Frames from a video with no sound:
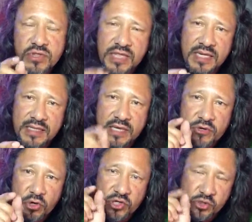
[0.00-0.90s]
you think
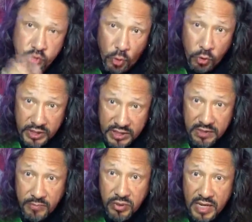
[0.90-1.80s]
that you're
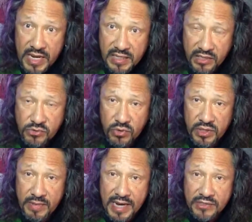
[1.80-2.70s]
controlling play and
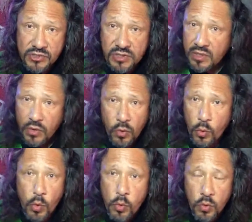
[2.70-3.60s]
controlling the match,
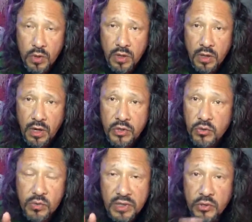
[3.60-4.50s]
ooh, are
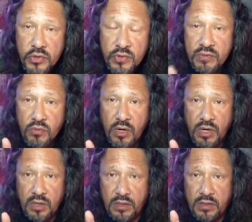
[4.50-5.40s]
you in the
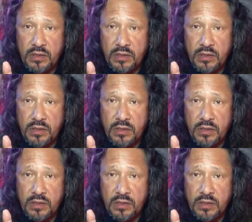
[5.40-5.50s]
wrong?